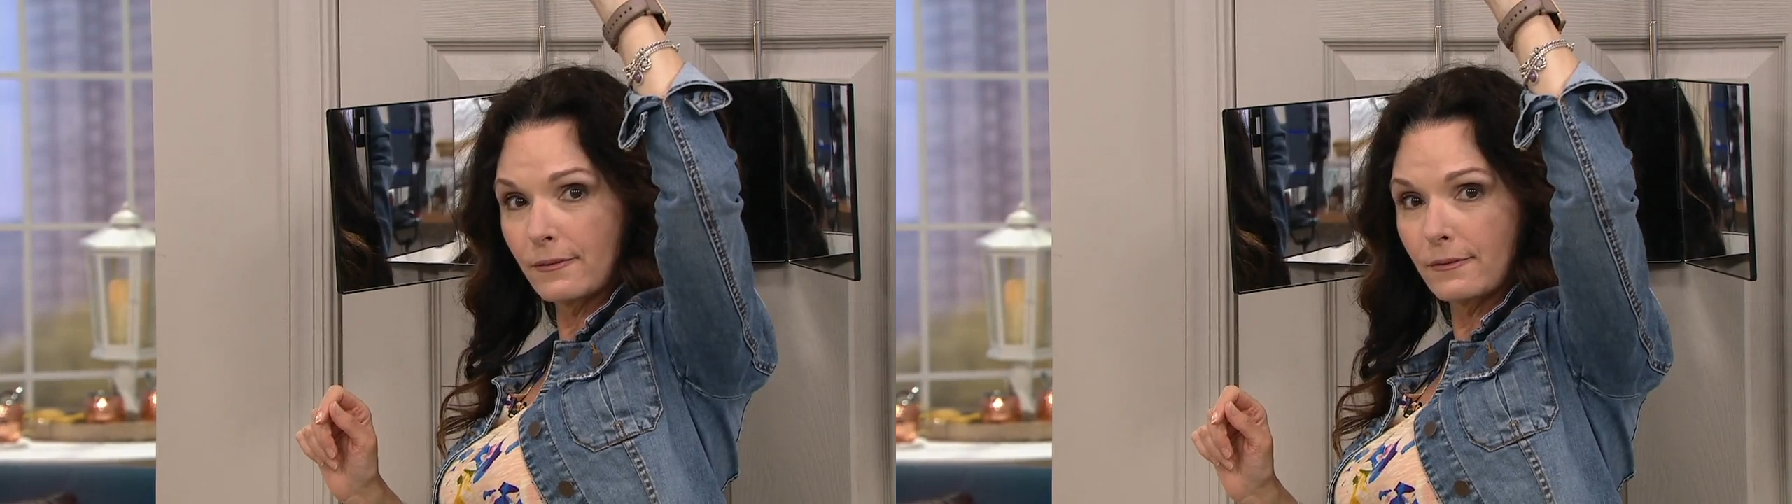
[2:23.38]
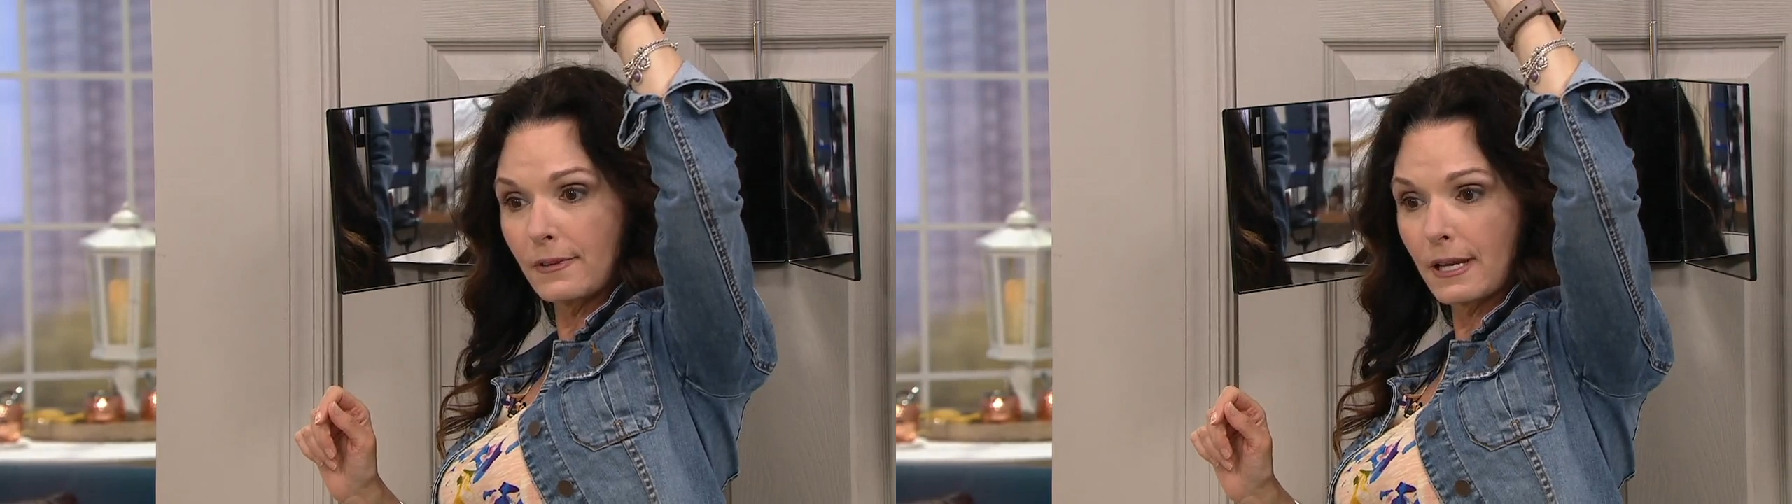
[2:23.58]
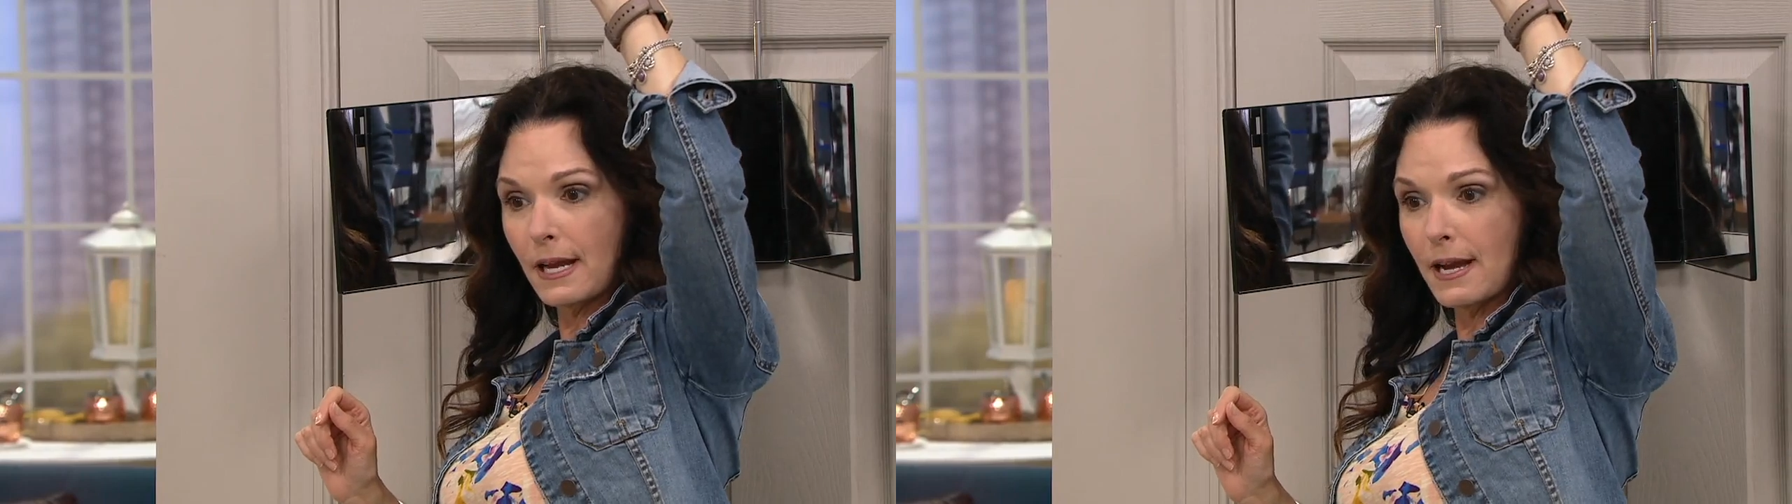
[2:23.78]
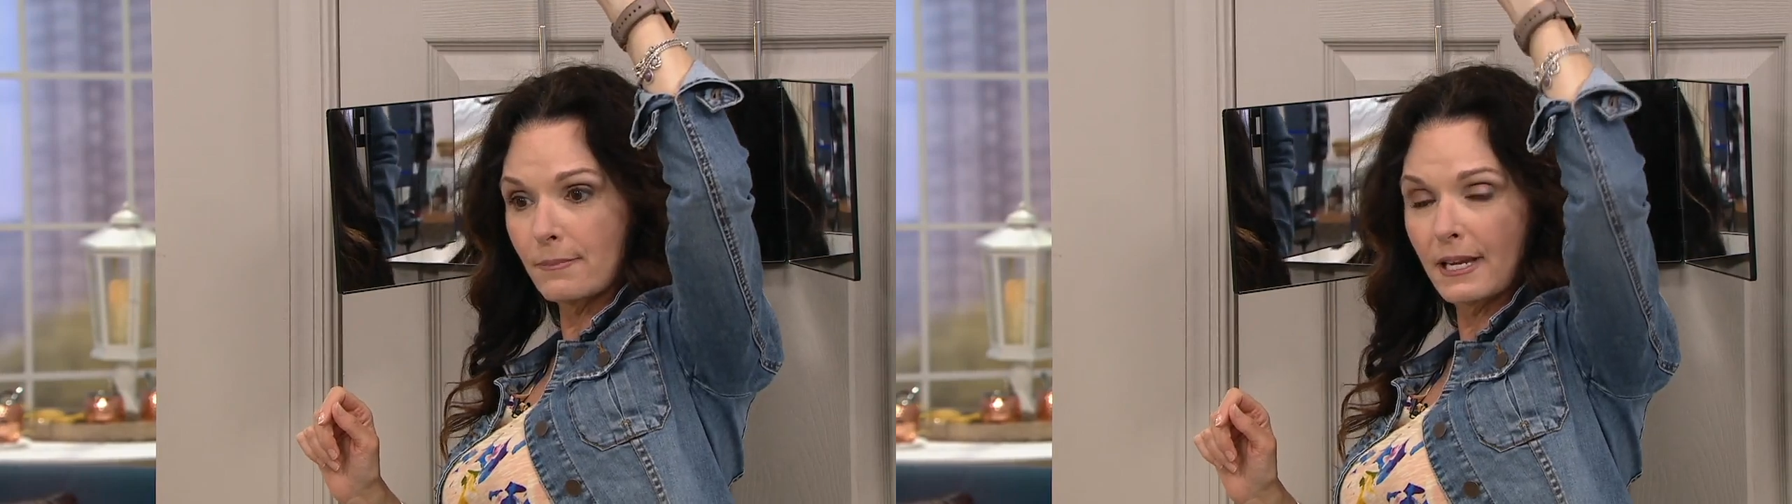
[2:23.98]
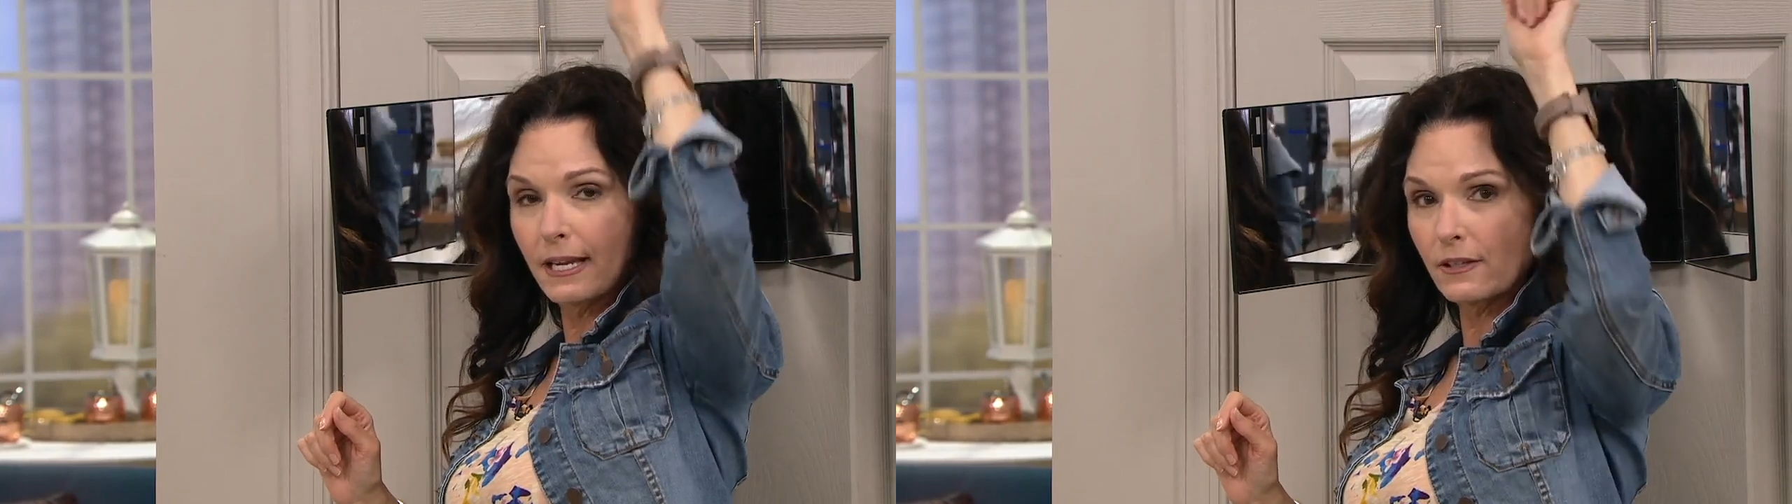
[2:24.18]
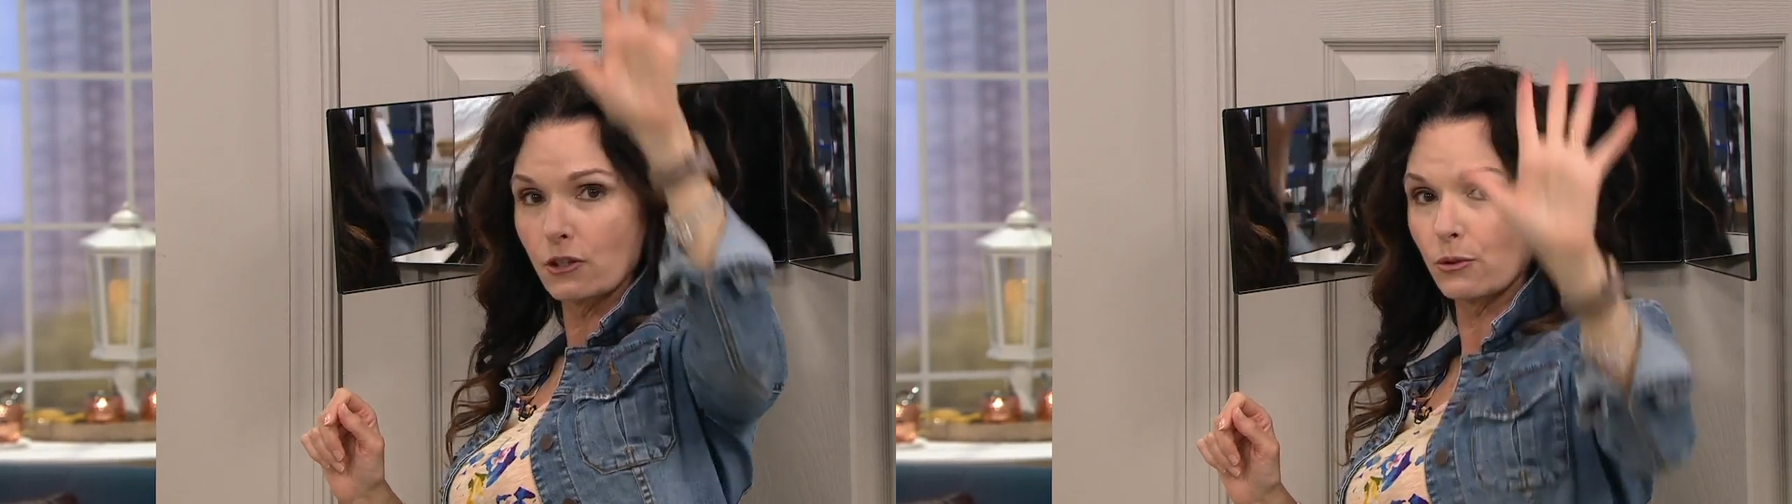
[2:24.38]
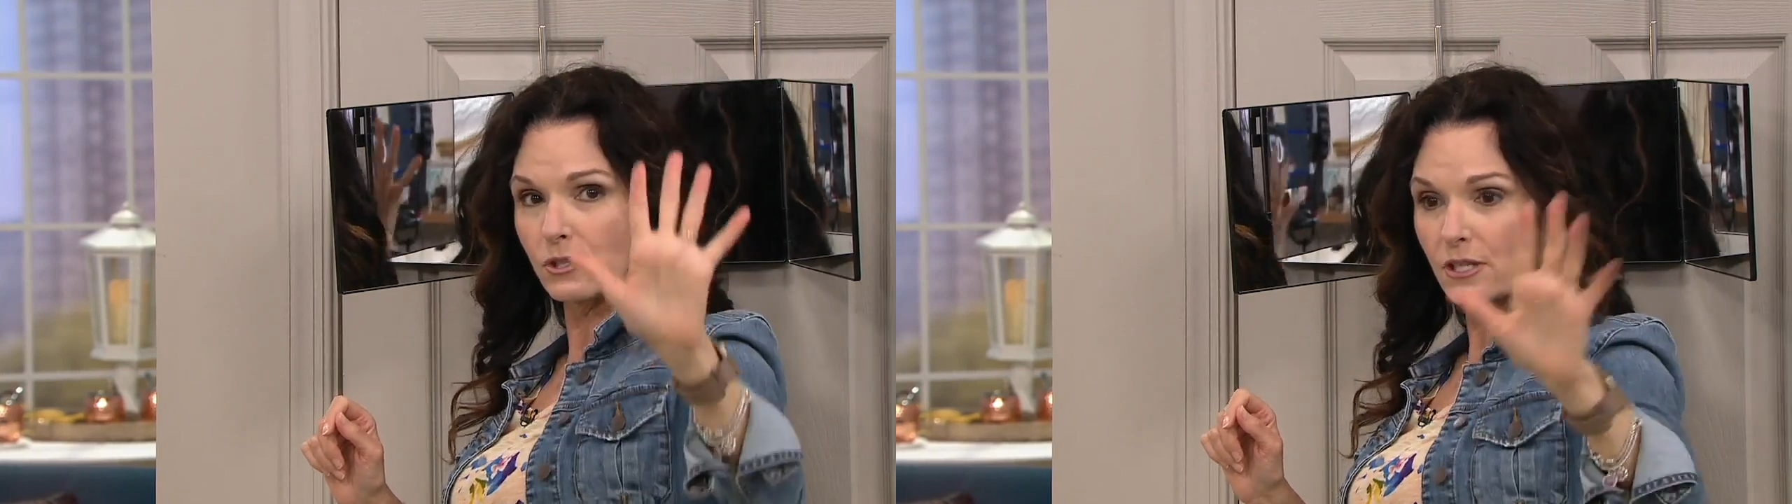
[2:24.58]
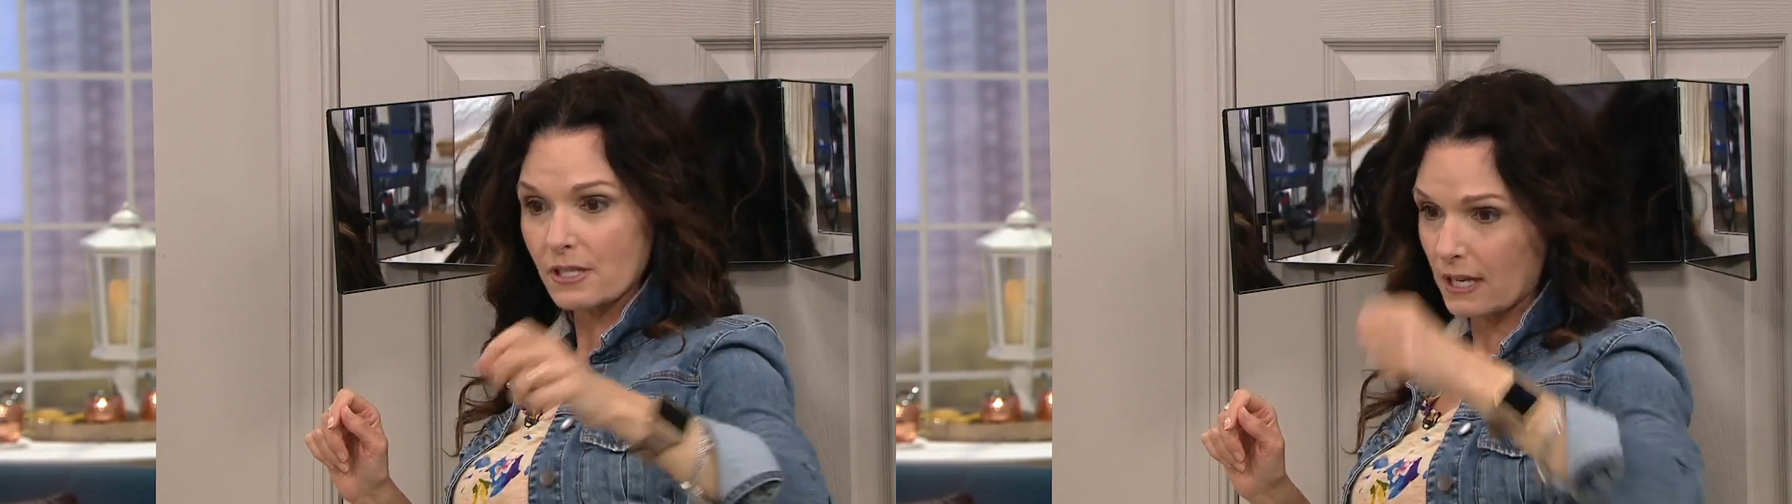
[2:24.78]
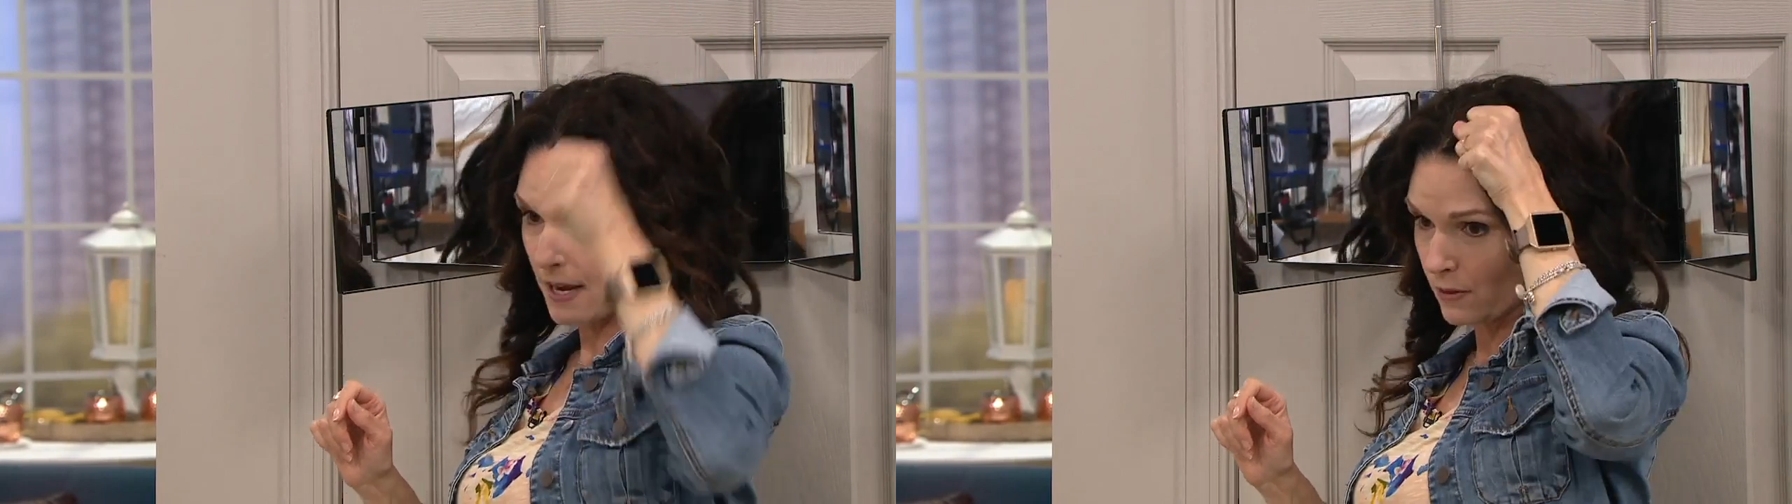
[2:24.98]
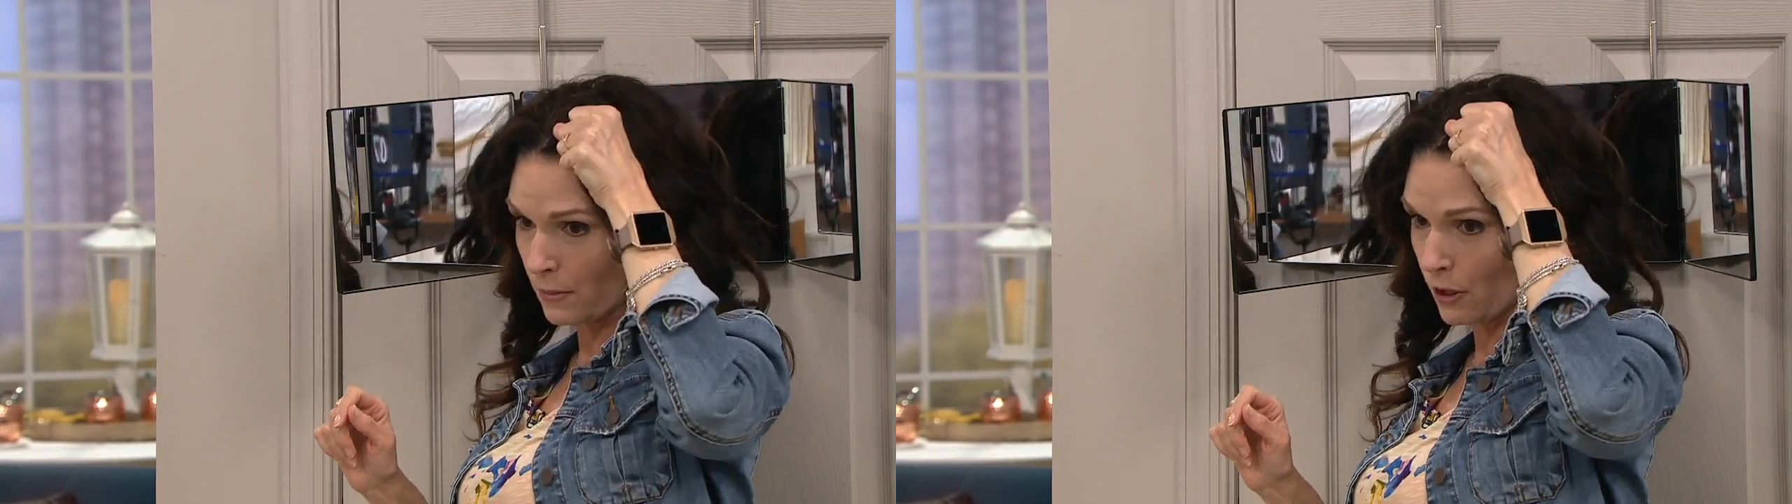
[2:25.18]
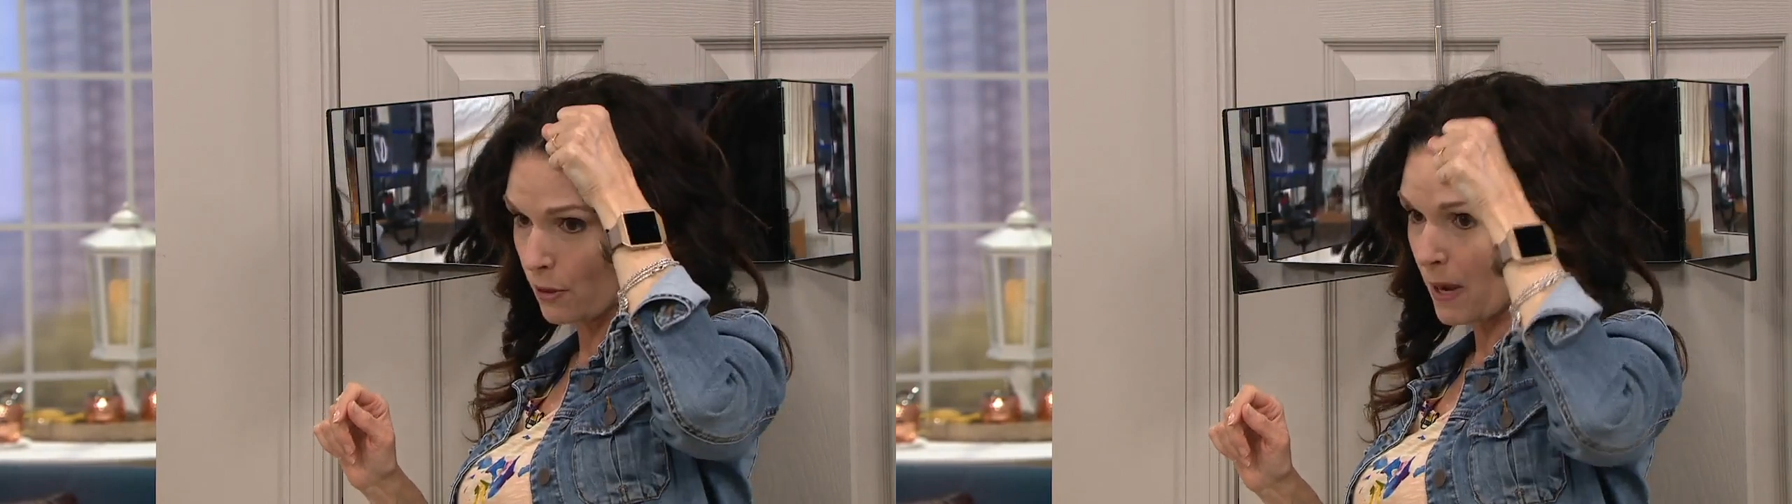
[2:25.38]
that I can't use because I'd have a mirror